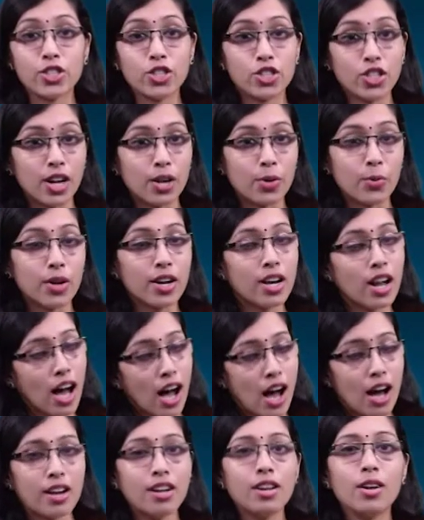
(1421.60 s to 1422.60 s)
children
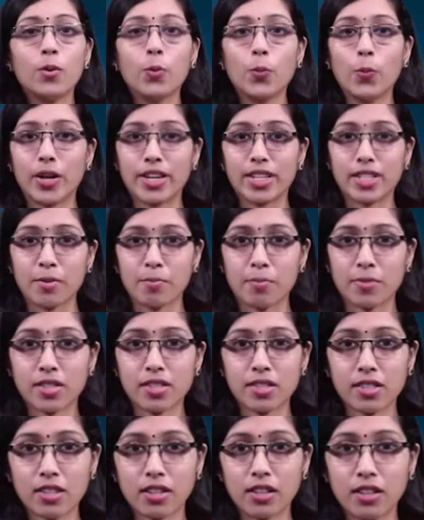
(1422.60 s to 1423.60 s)
are
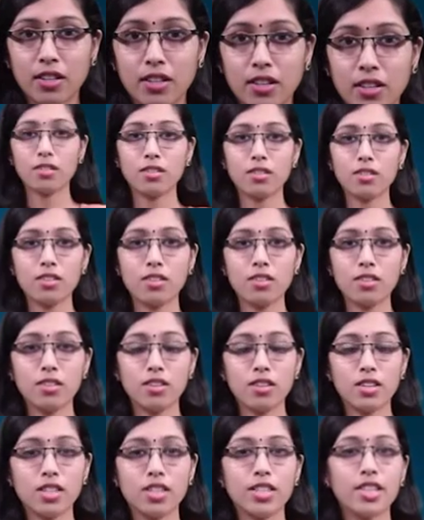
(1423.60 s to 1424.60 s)
victims.
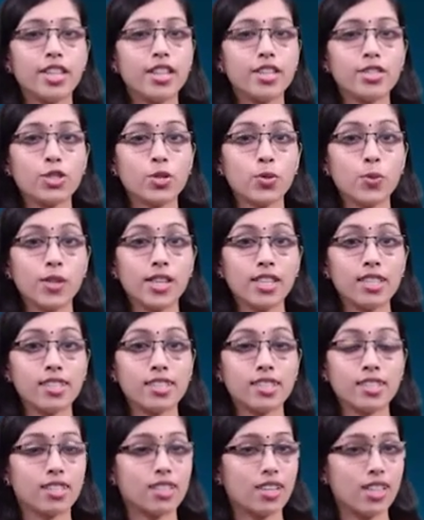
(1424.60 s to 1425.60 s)
Dear
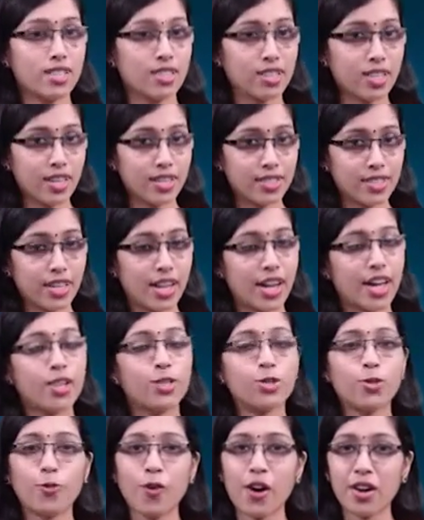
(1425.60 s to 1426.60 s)
students, this is the
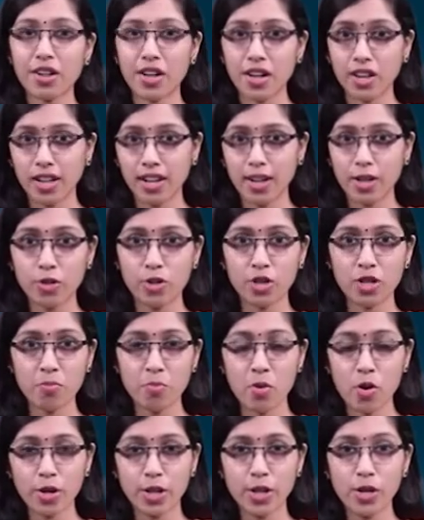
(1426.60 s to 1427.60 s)
end of our conclusion
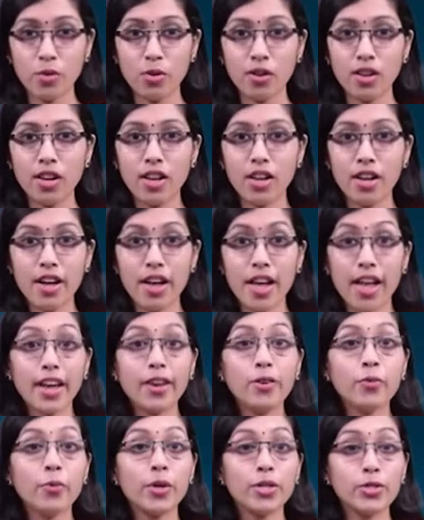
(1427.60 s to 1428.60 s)
module
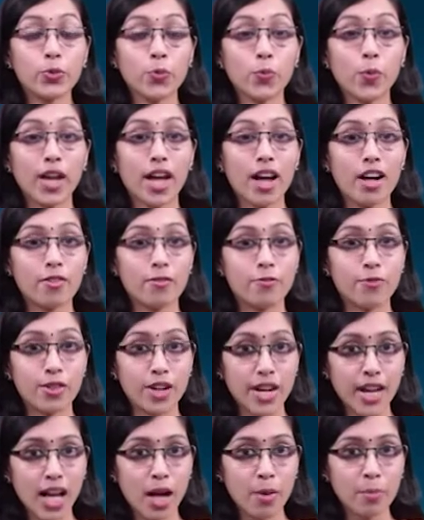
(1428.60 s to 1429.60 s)
in which we have
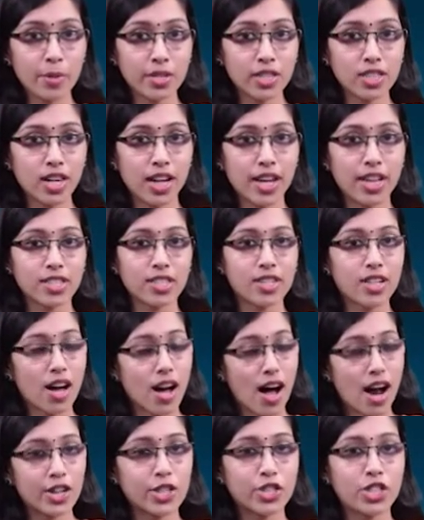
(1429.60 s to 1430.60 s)
recapitulated
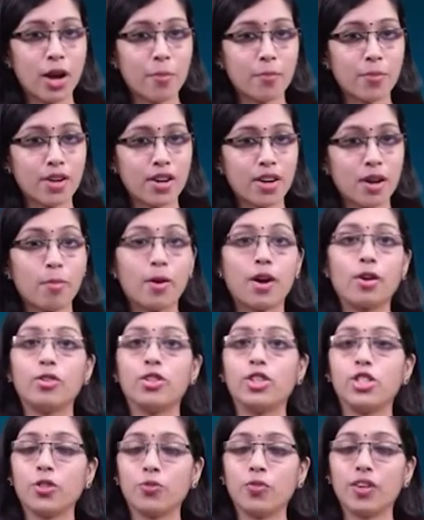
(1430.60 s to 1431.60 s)
our chapter about
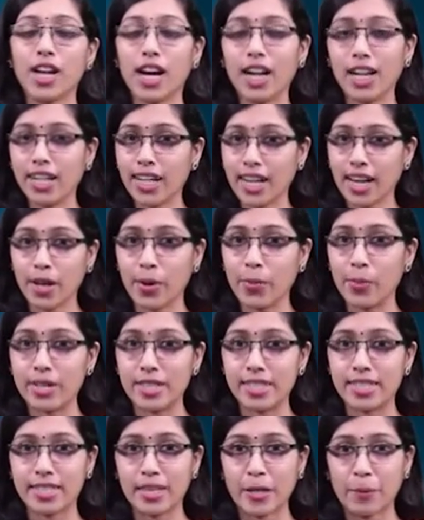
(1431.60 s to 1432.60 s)
juvenile
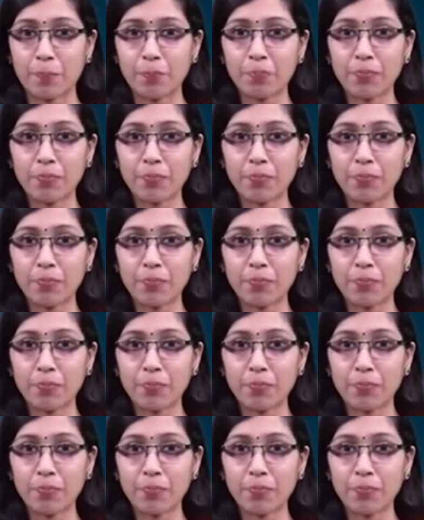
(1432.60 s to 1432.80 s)
delinquency.